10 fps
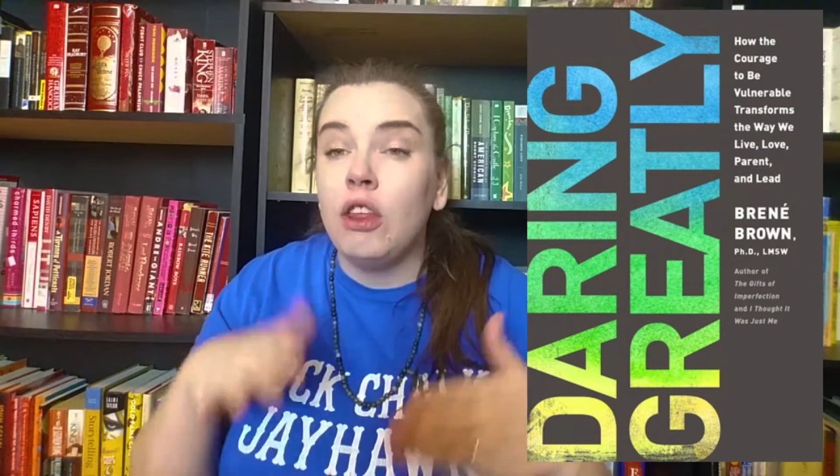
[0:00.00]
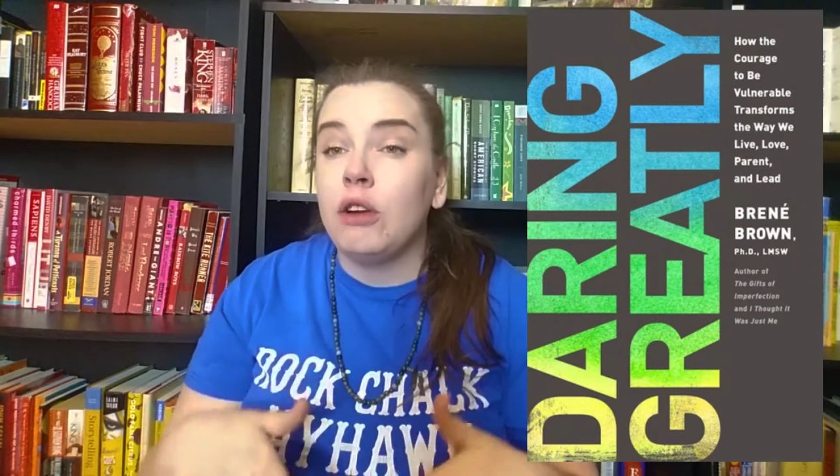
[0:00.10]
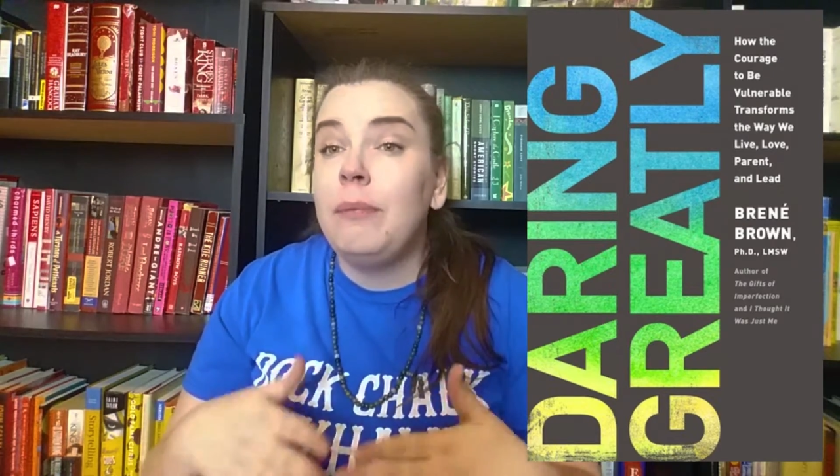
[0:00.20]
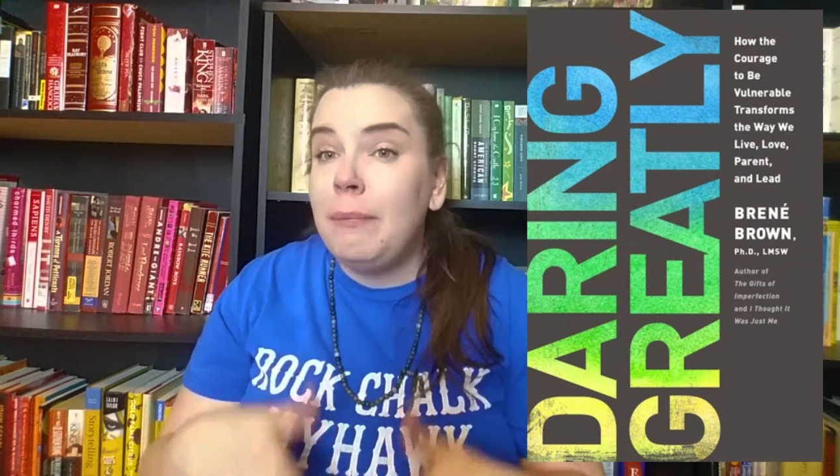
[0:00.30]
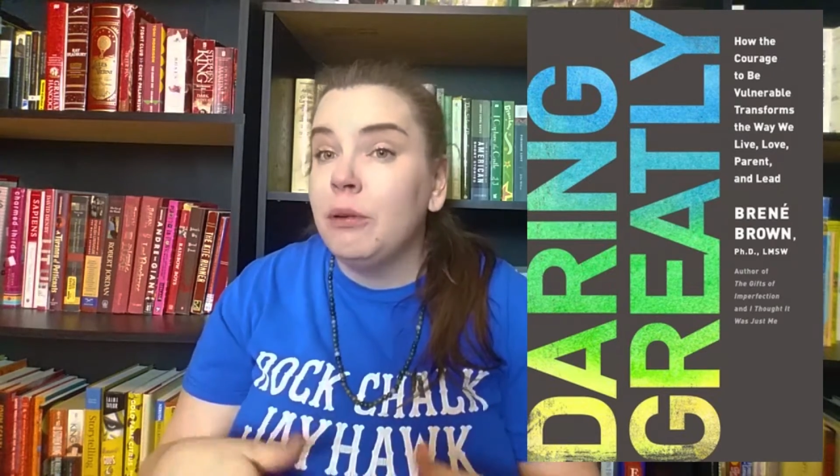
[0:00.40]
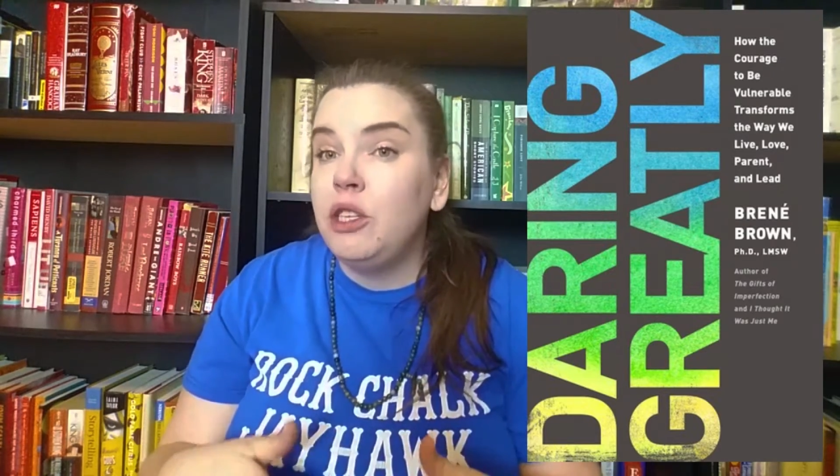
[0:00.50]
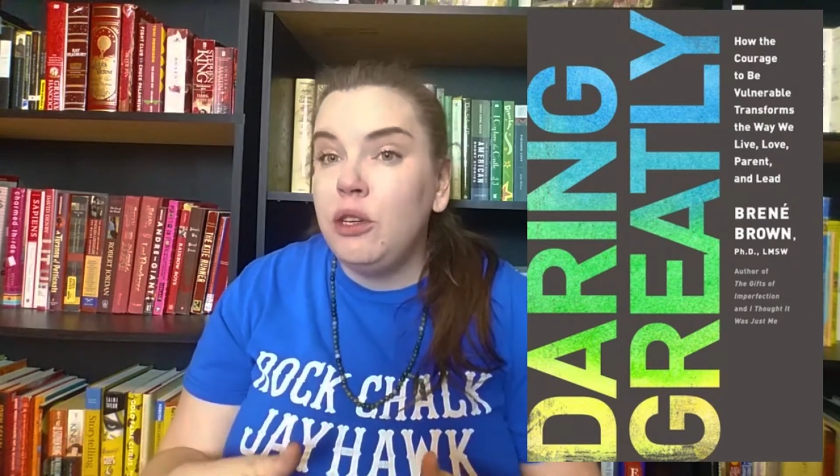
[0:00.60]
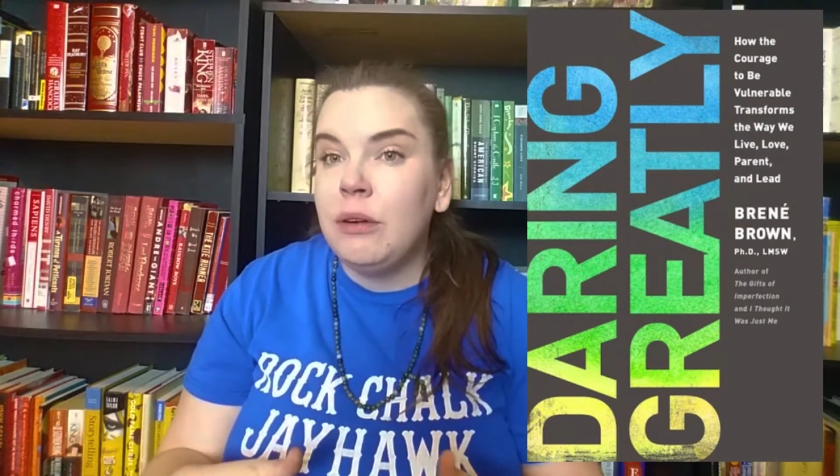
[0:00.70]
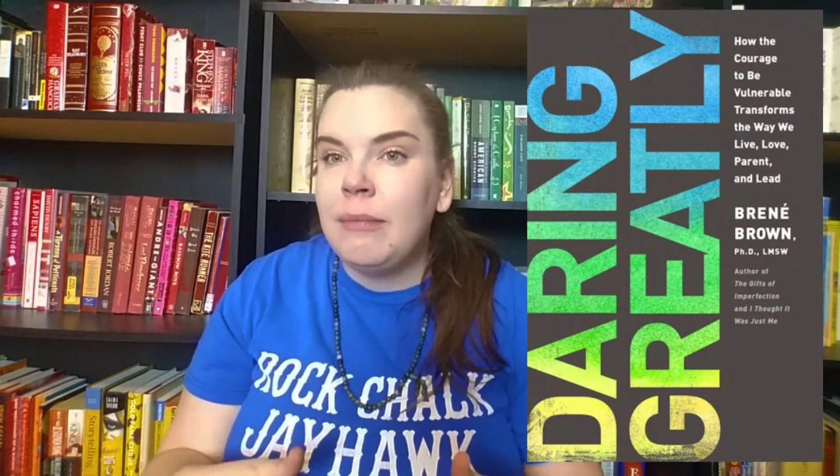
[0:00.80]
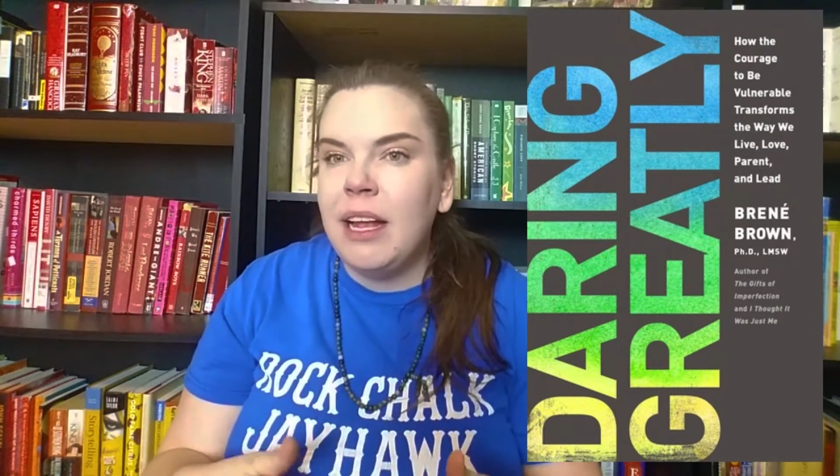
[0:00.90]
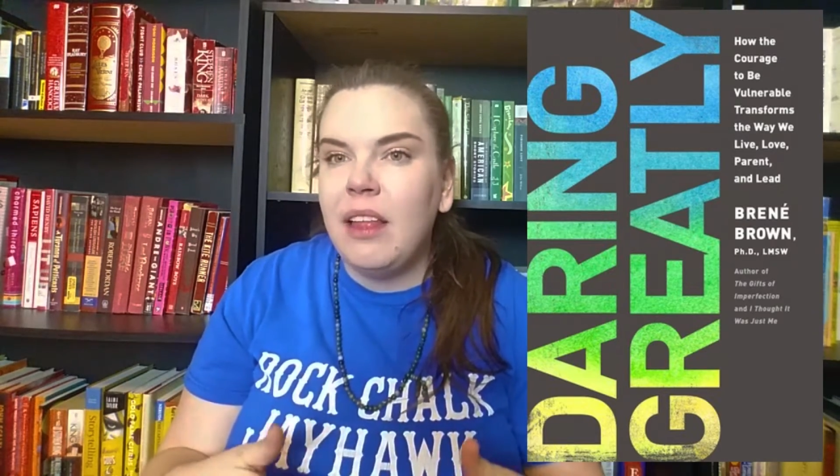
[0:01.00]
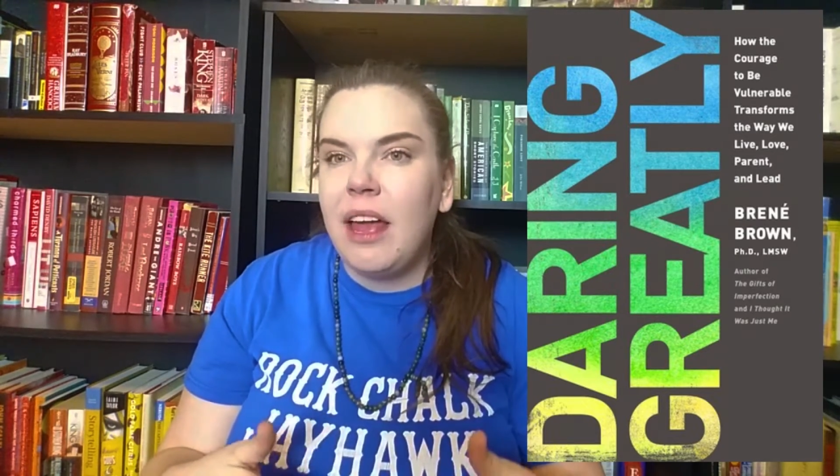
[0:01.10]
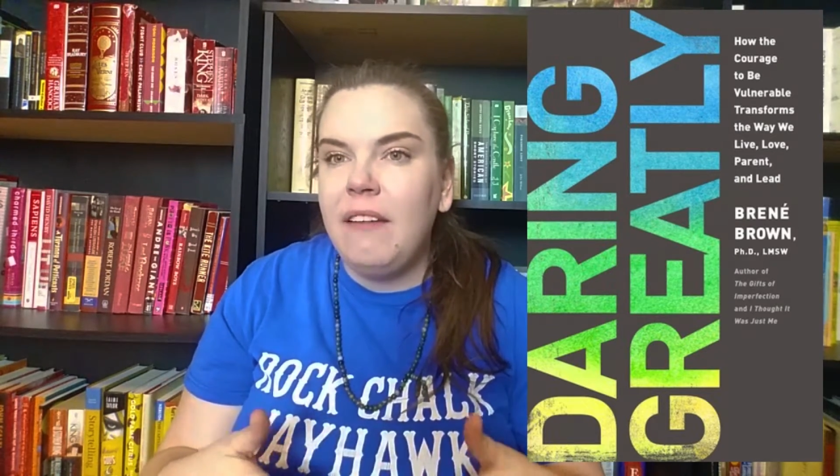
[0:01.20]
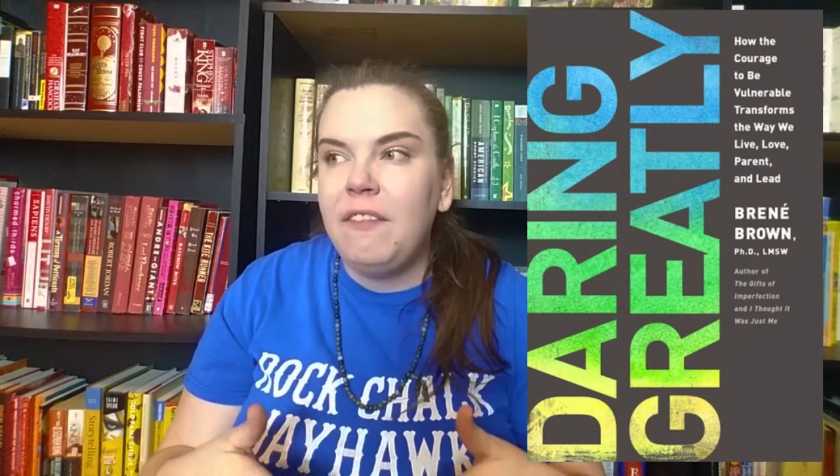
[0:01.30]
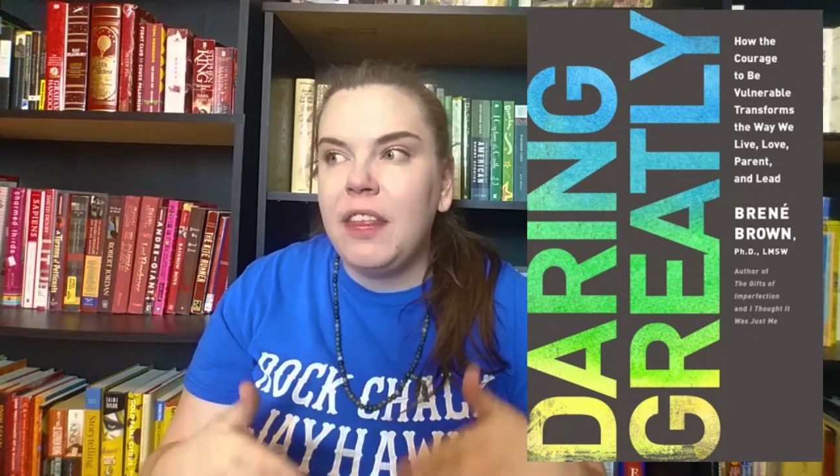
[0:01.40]
other people do in my
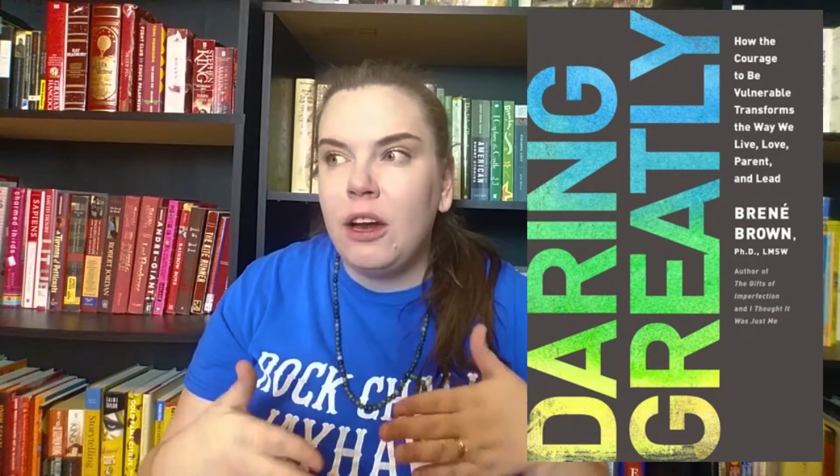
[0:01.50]
life